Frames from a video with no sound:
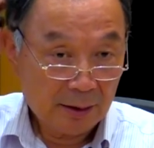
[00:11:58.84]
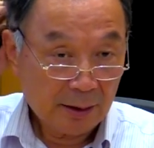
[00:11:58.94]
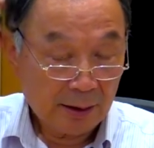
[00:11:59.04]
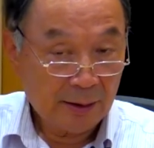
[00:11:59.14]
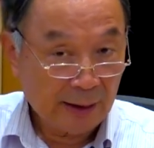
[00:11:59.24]

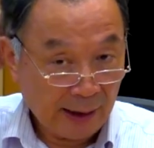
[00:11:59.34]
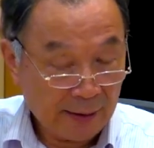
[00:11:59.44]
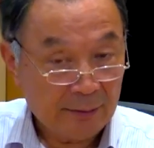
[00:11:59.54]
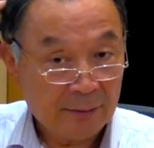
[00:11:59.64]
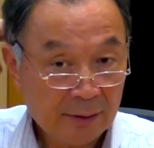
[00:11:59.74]
And
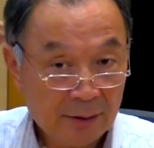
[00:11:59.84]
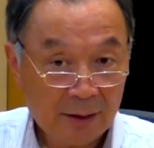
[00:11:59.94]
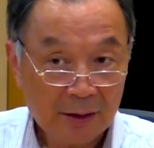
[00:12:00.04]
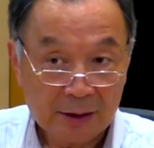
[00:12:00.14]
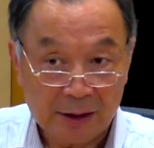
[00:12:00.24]
then
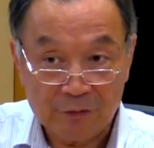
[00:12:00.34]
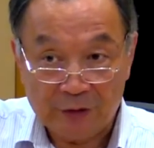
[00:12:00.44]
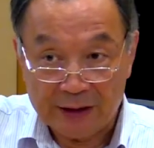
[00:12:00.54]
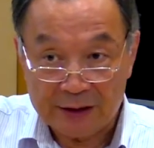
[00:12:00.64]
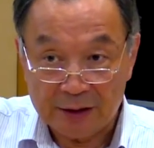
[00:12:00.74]
the
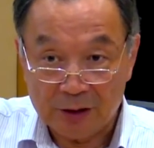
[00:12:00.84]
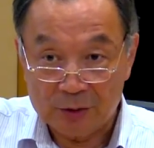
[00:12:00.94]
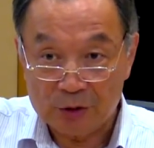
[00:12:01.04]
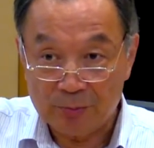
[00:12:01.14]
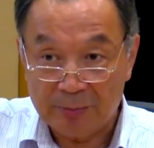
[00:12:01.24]
inflation
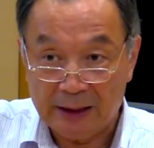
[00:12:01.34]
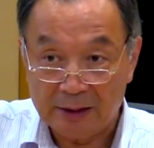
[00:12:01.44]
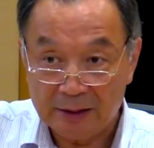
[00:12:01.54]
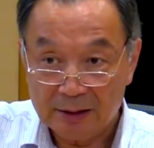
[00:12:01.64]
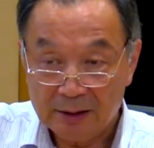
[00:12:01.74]
also made